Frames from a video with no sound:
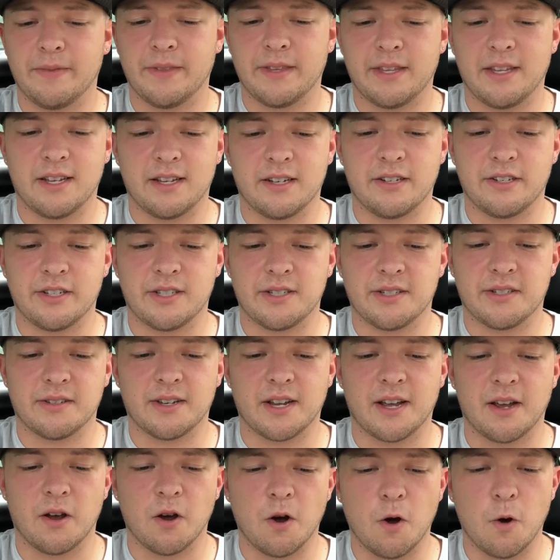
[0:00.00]
And
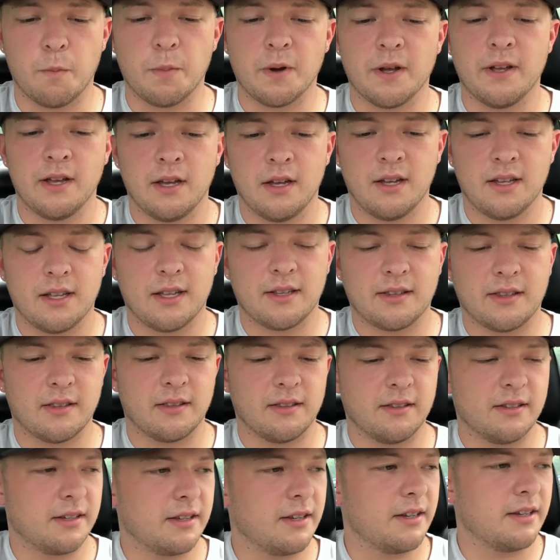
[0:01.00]
I hope that
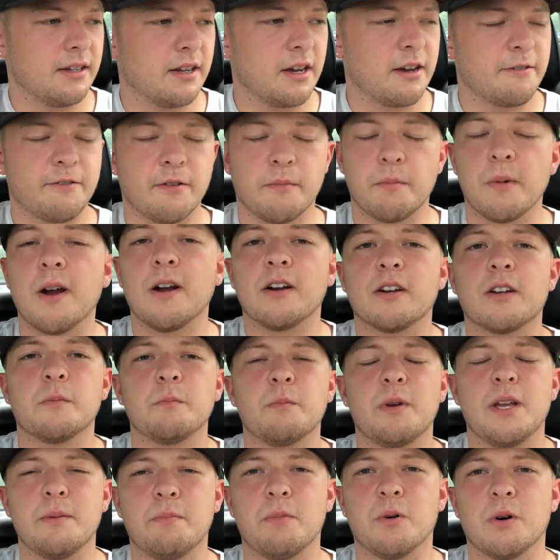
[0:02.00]
enough
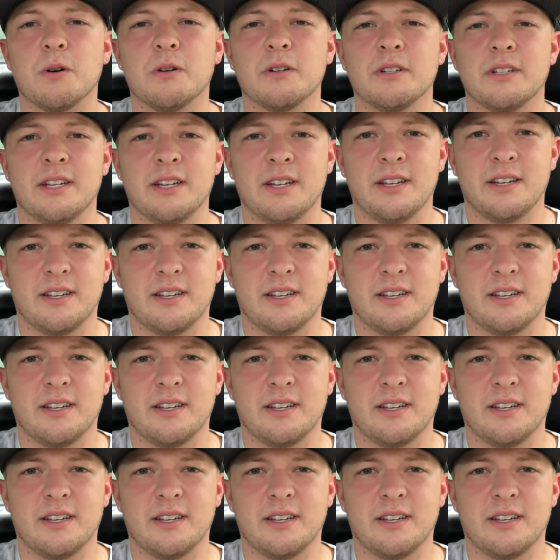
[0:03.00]
American people